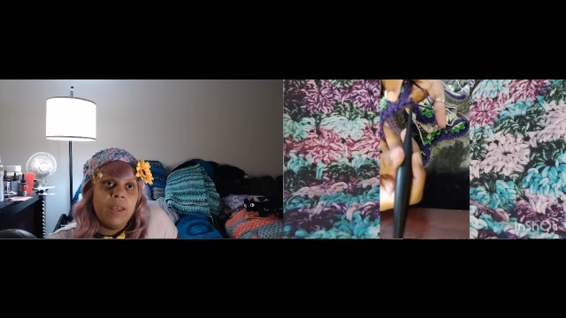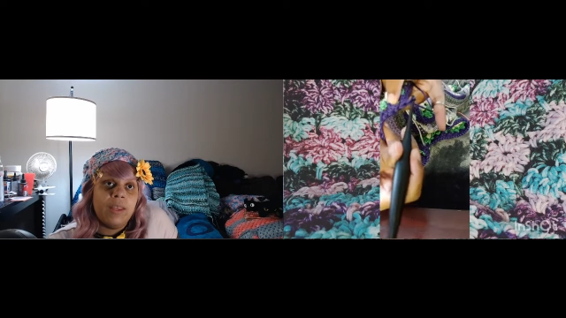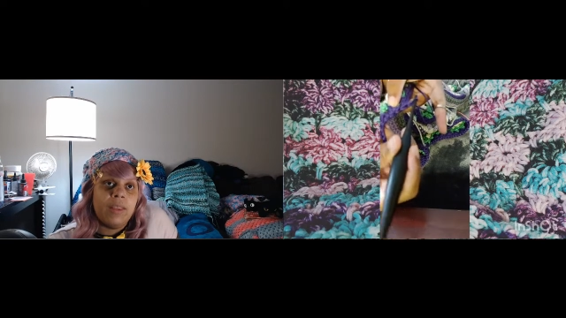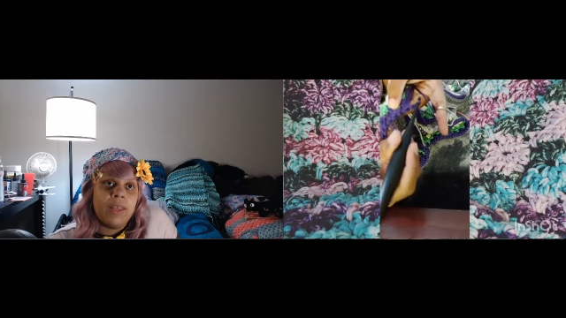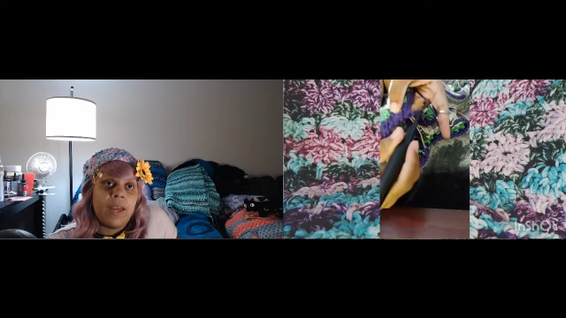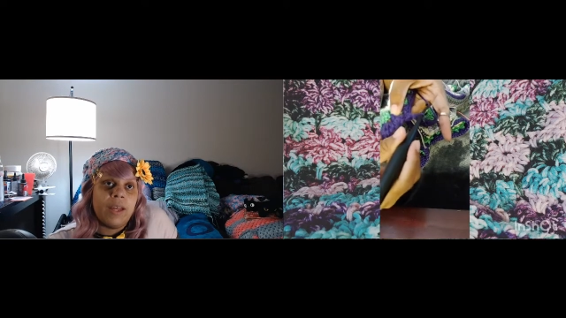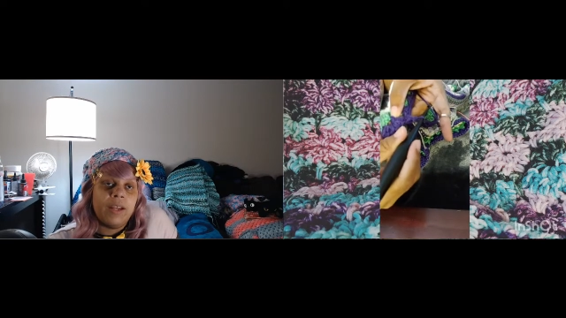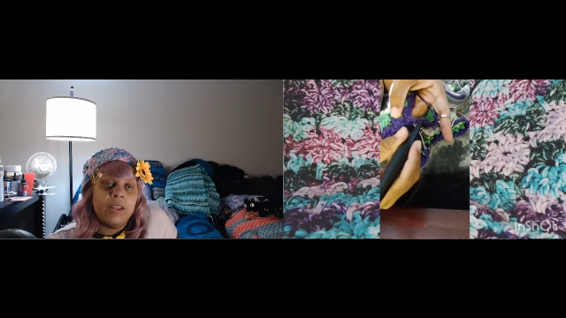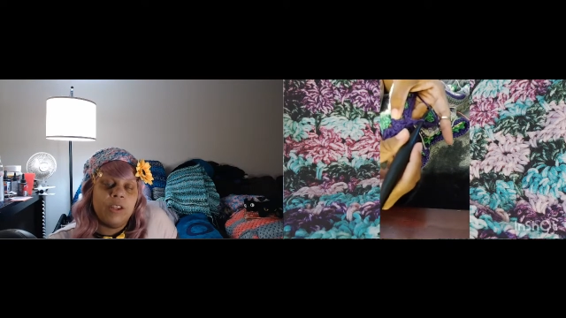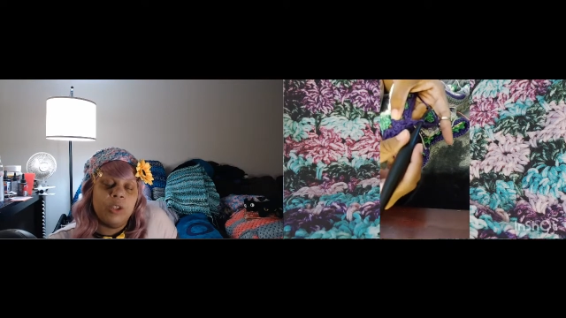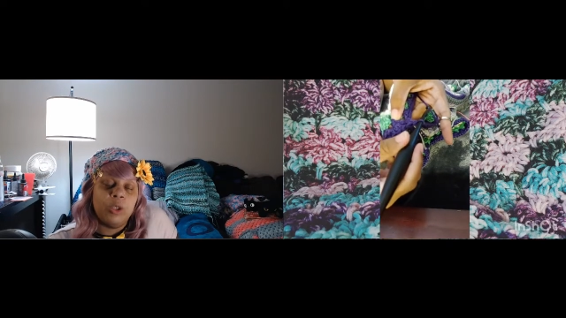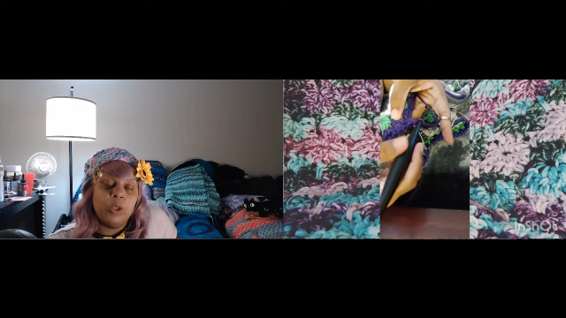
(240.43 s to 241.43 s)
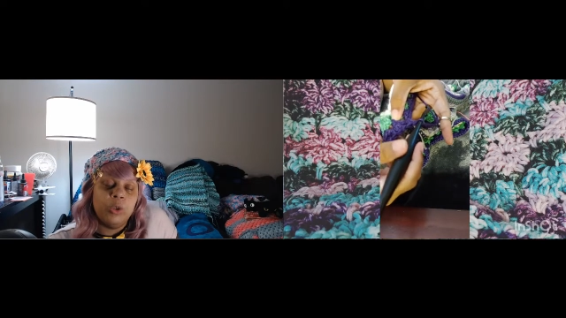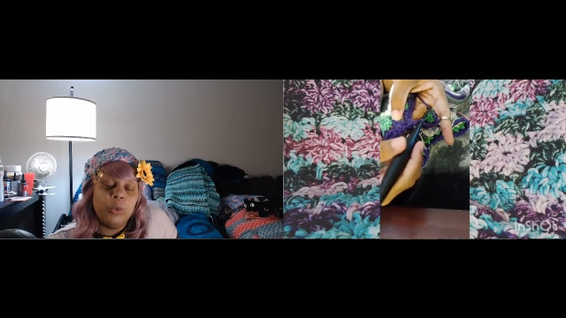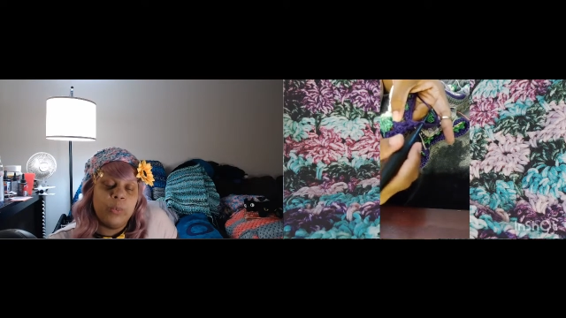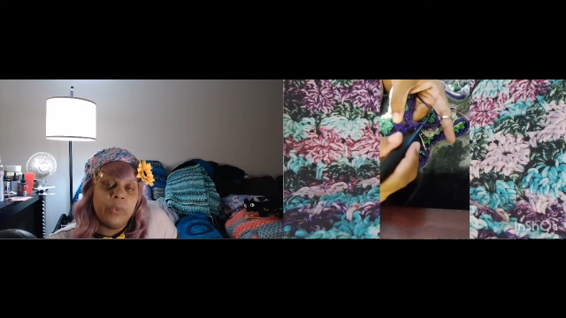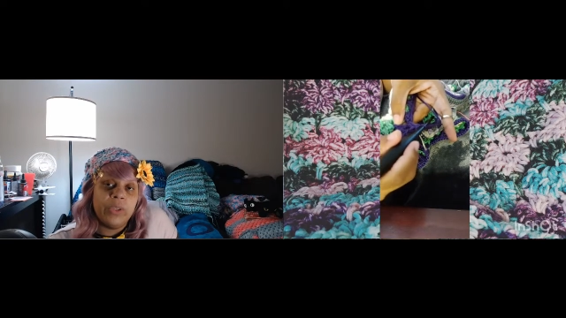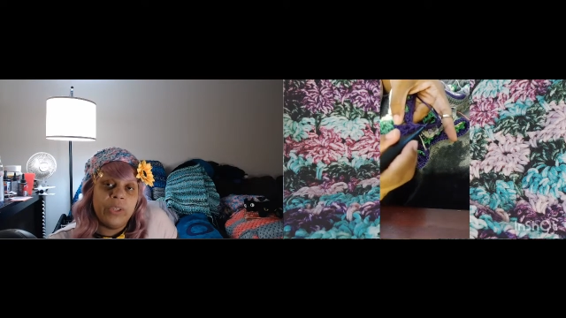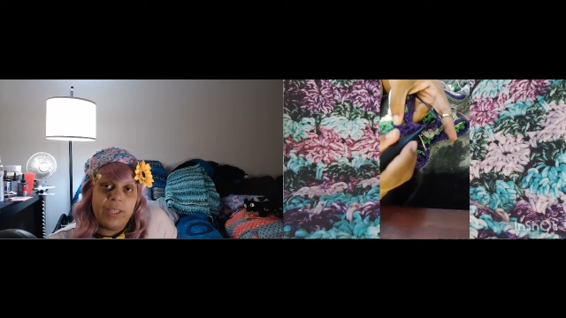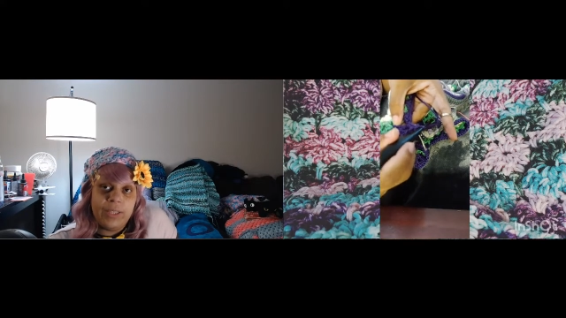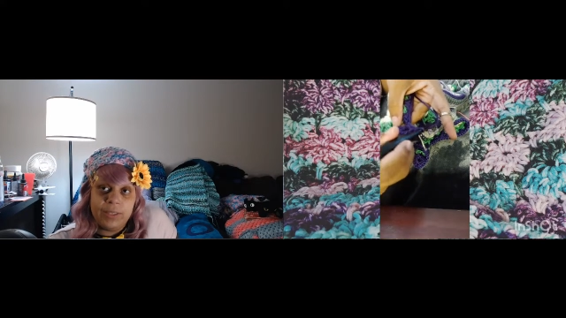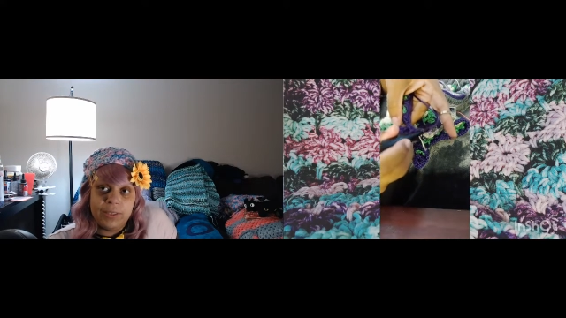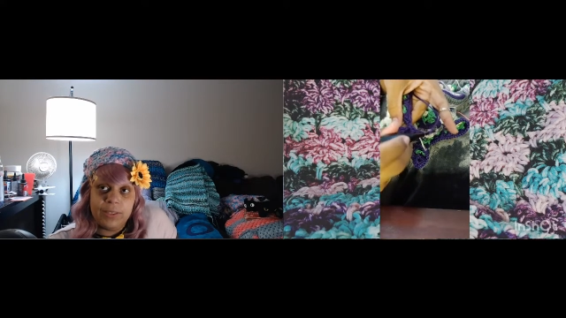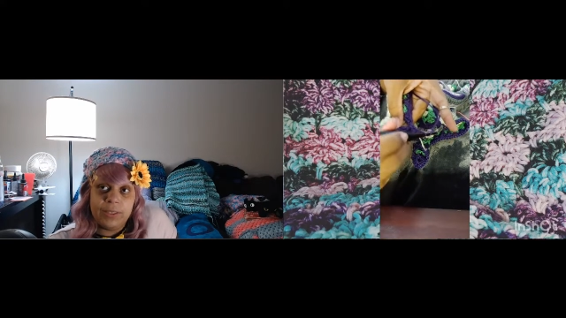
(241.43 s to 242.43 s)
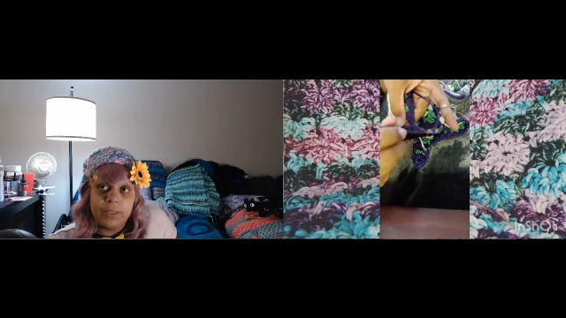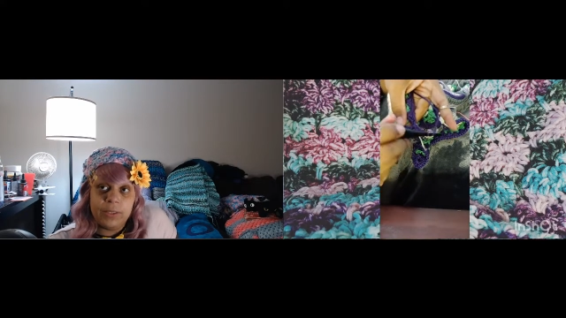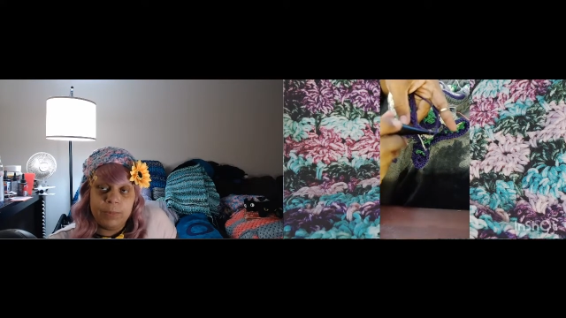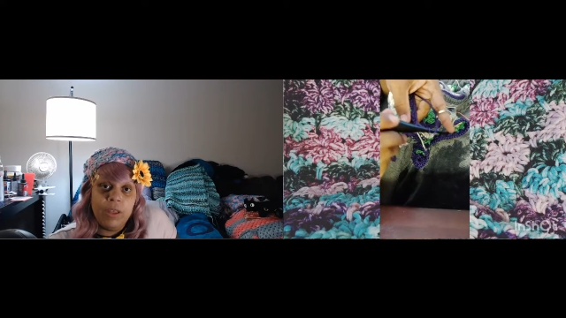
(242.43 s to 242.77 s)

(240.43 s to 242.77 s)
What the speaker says: that the loop is